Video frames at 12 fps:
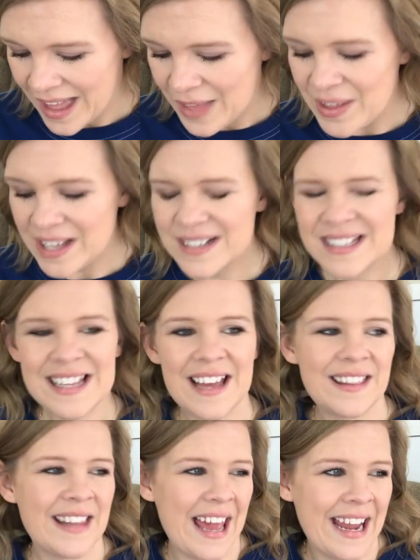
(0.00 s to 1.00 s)
I think it's
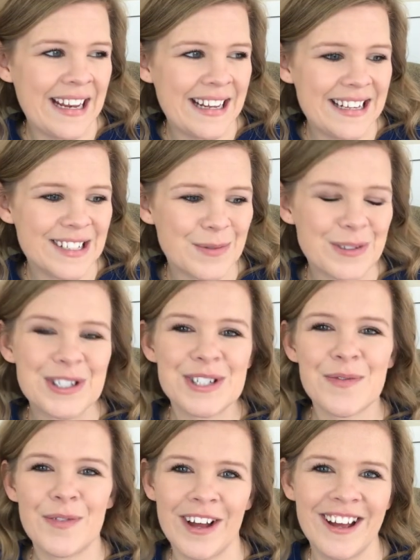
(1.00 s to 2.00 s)
set in the 80s, which
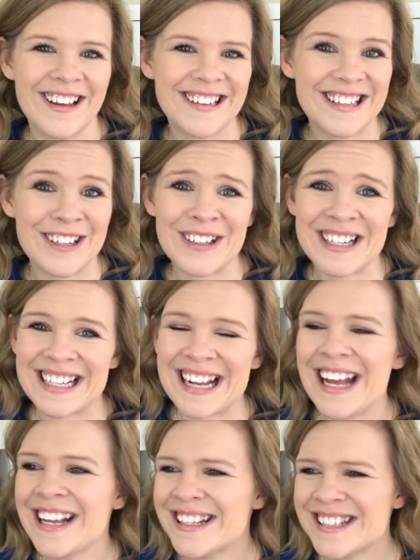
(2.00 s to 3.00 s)
is fun. There again,
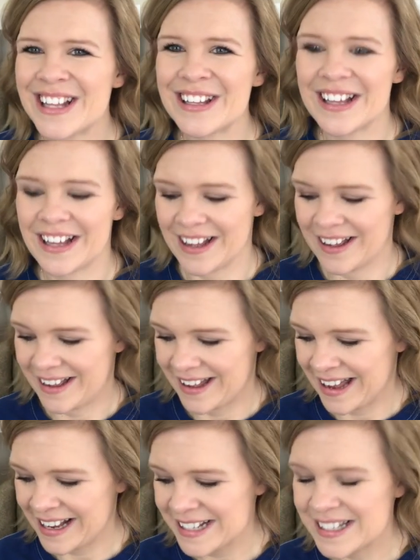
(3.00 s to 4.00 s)
I guess I,
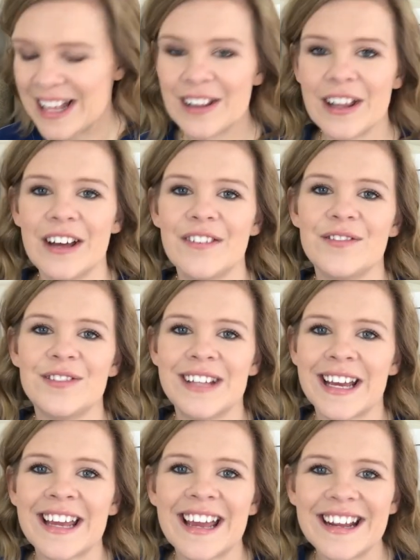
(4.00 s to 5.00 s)
I guess I love
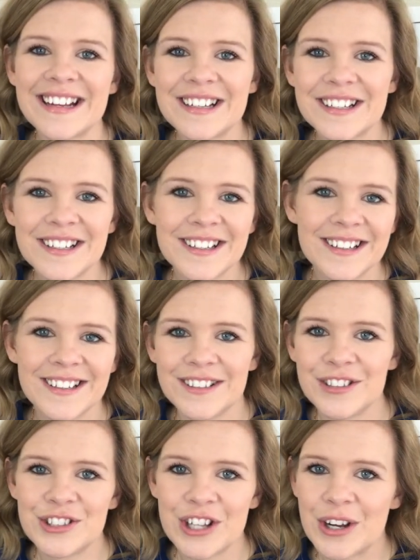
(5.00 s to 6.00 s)
decade
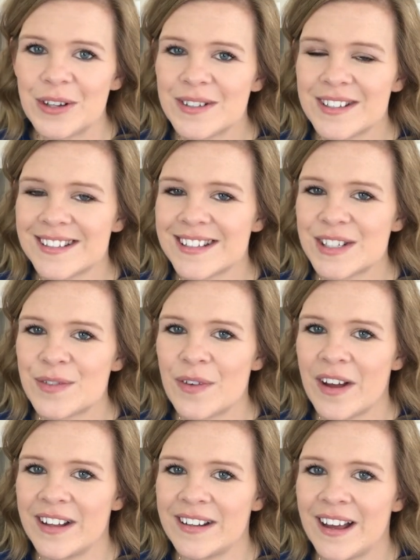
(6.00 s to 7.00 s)
shows because it's
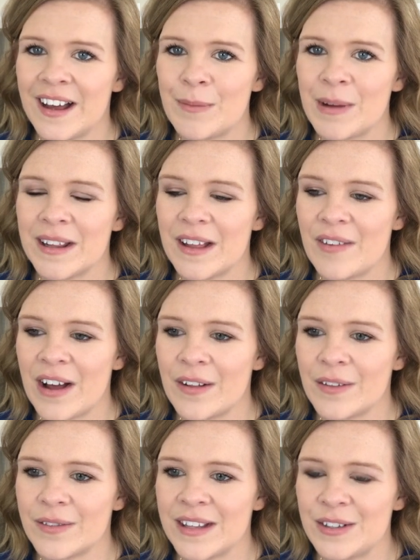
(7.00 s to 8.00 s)
fun. Um, I love
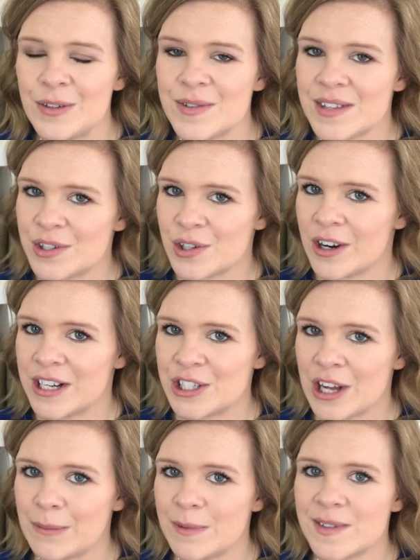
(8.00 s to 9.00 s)
how they do such a great
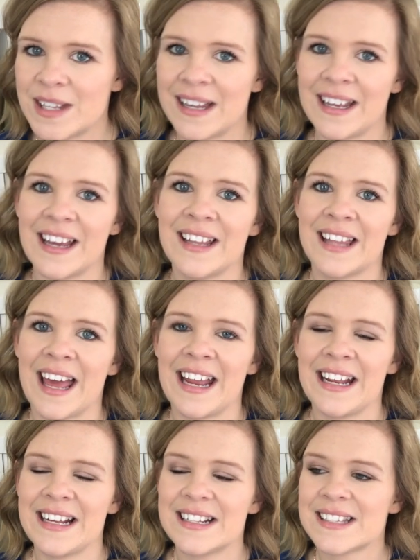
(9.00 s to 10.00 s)
job of setting it in the
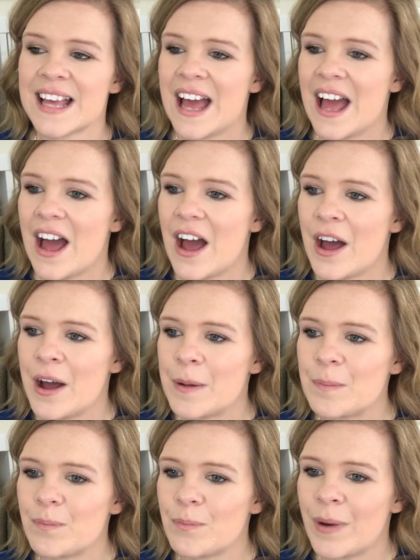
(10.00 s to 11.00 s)
80s.
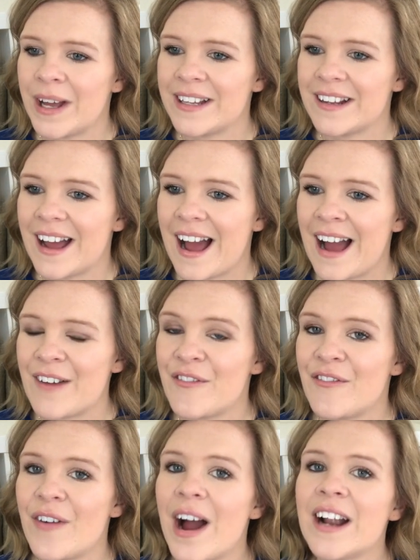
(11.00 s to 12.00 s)
Um, but I
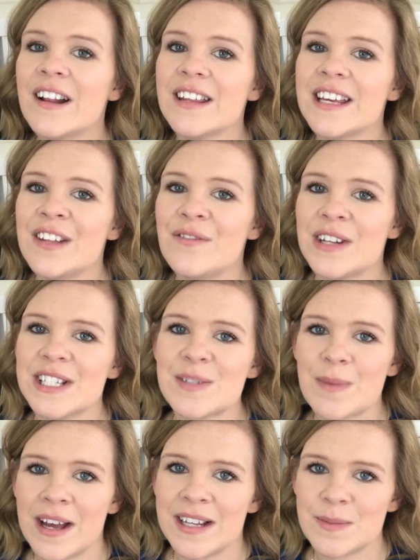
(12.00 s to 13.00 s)
finally
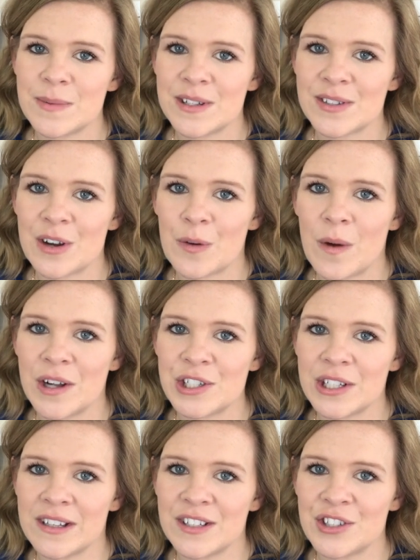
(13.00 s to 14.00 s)
convinced my husband to start
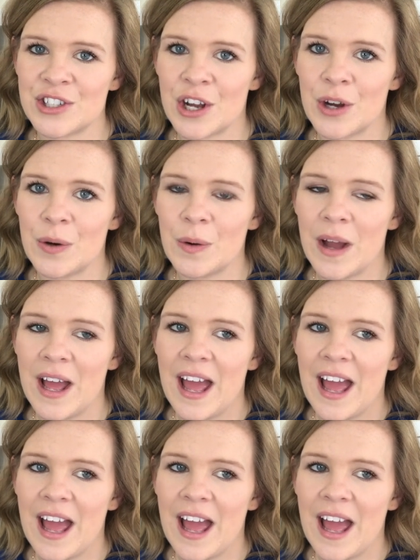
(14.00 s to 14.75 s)
watching this show